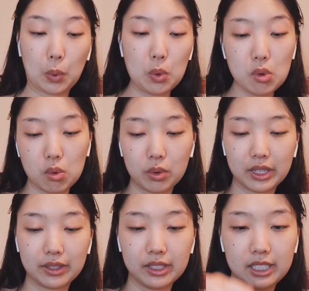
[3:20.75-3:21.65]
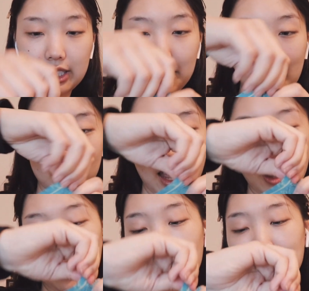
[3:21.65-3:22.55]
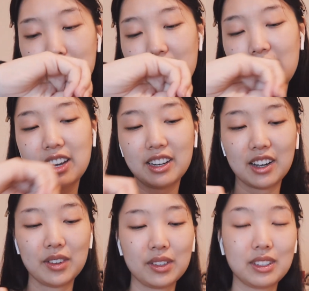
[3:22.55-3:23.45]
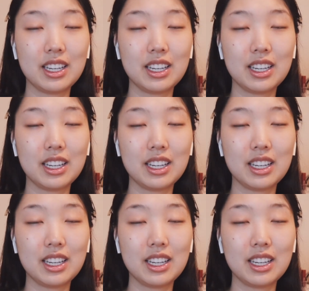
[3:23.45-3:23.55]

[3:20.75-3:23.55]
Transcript: Ooh, we'll see about that. I'm very, you know,